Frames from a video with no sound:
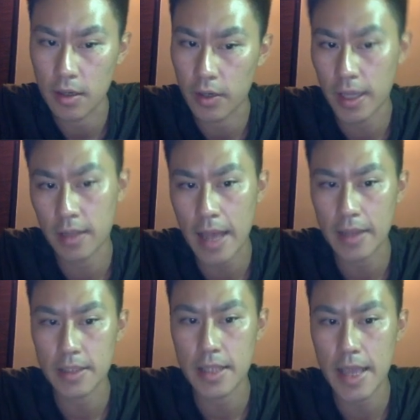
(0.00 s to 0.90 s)
okay?
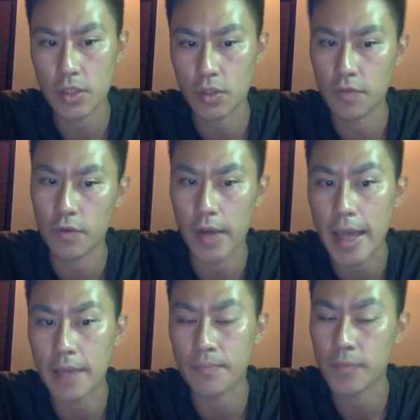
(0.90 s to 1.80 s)
That is the answer for
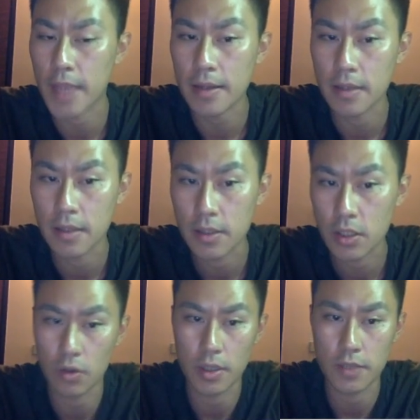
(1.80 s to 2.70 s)
A, yeah?
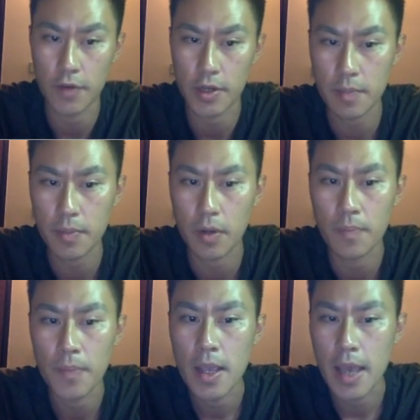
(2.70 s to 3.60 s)
So it's very
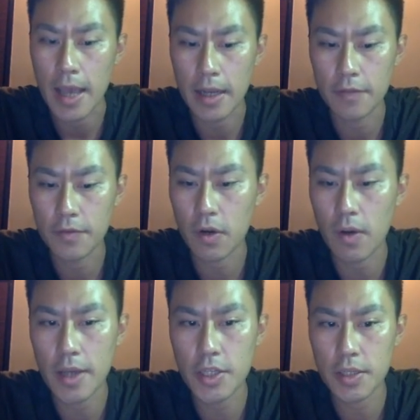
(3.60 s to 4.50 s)
simple. And then for
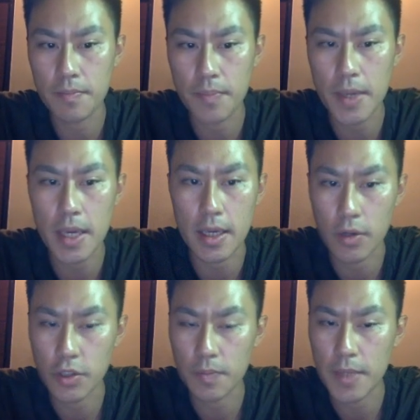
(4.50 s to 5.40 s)
question B,
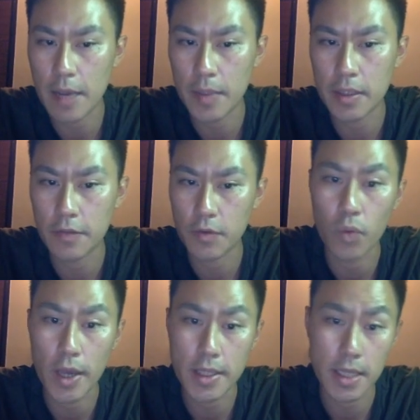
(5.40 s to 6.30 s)
how many
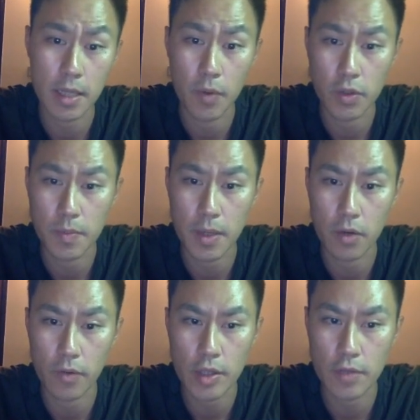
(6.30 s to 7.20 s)
different ways can the books be
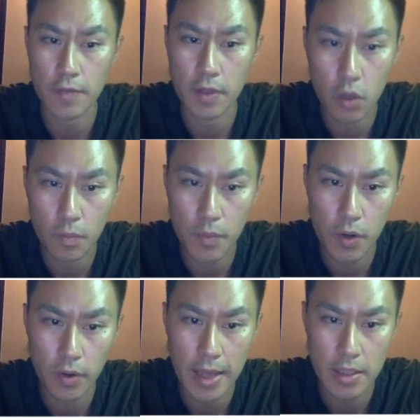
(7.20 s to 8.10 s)
arranged if the
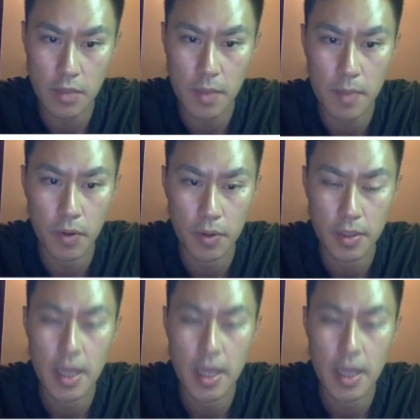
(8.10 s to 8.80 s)
notebook has to be put